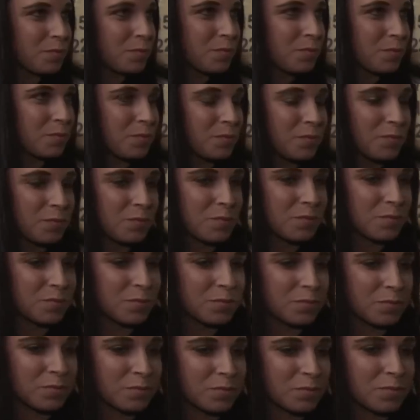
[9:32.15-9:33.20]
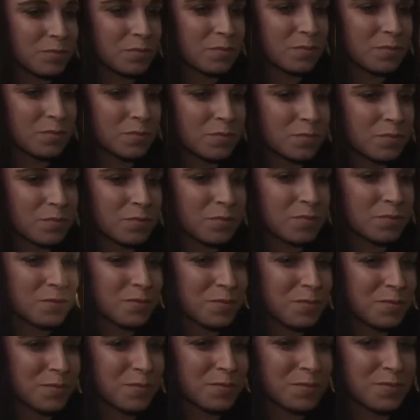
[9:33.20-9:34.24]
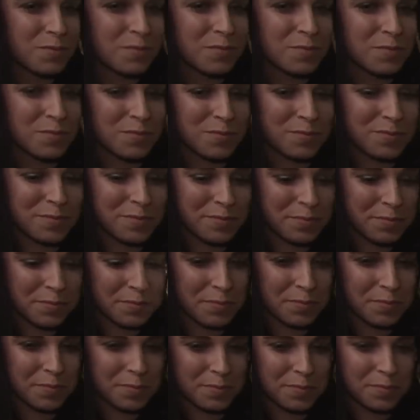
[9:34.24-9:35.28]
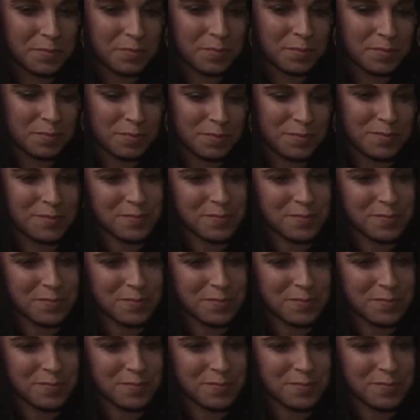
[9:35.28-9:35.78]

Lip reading: No words are spoken by the person on screen.